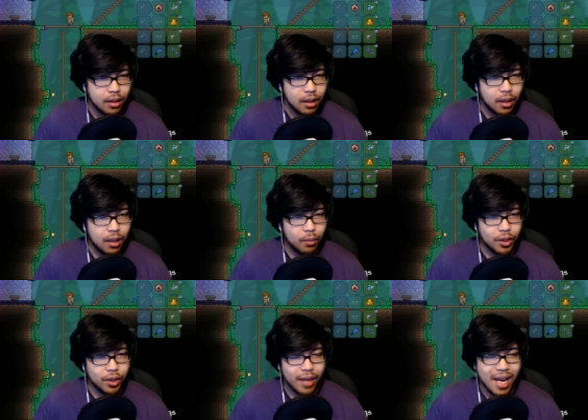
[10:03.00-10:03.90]
um,
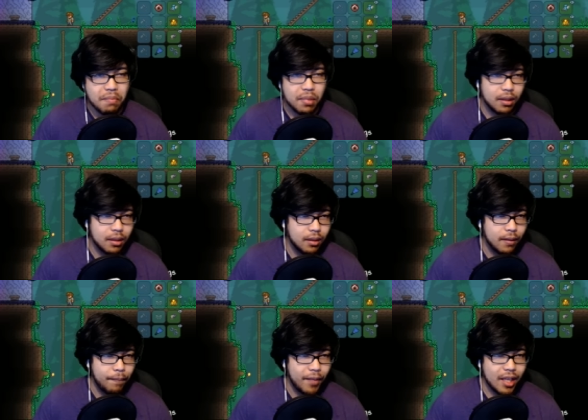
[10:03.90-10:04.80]
Winter Cape.
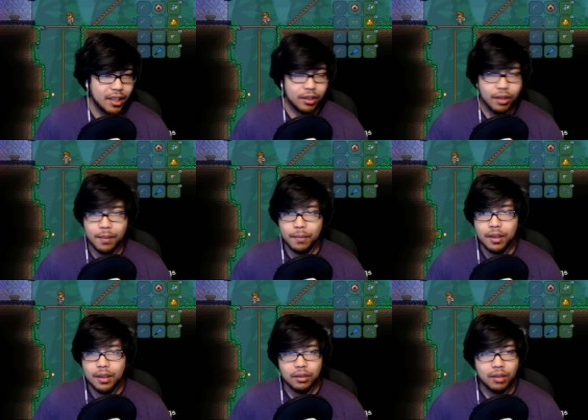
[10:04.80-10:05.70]
Actually, it's
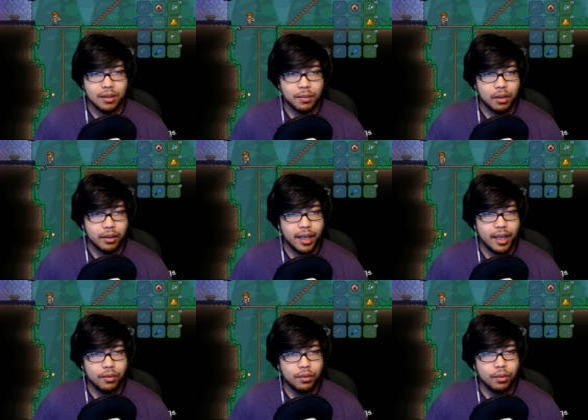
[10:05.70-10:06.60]
great. Got some
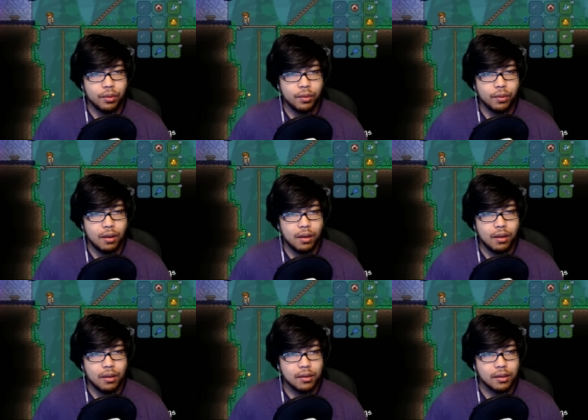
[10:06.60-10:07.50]
arcane rune
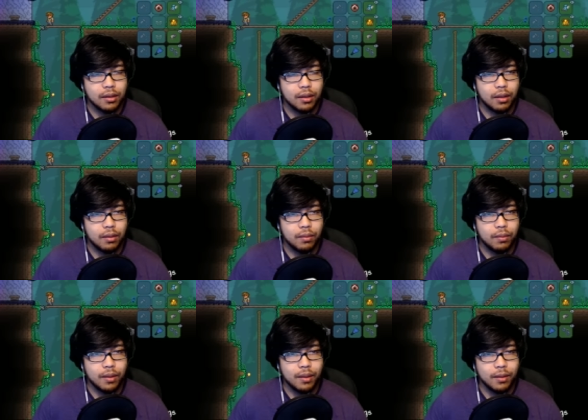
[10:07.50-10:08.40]
walls. Oh,
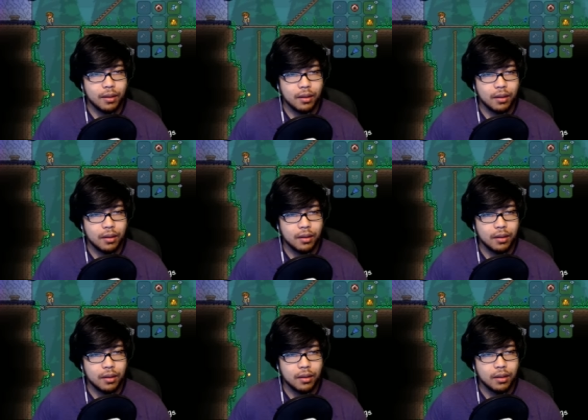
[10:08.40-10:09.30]
very bad.
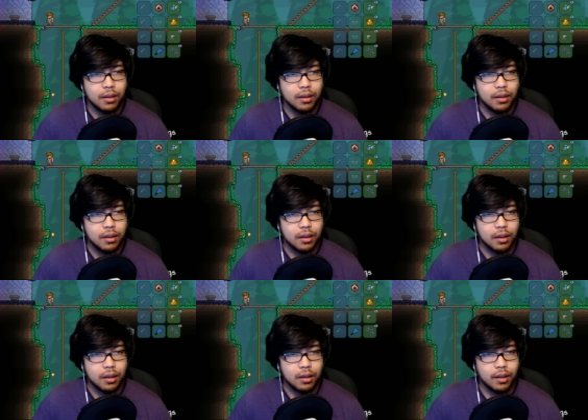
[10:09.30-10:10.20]

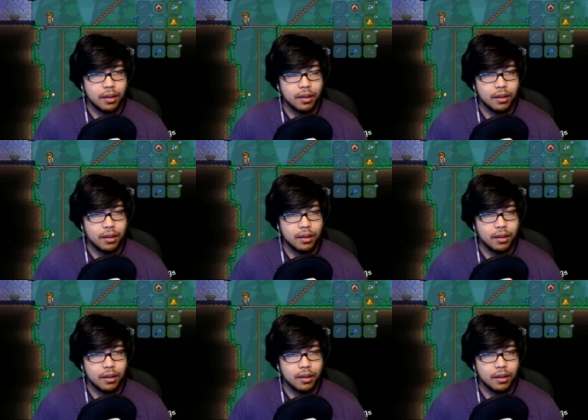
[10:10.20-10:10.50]
All right.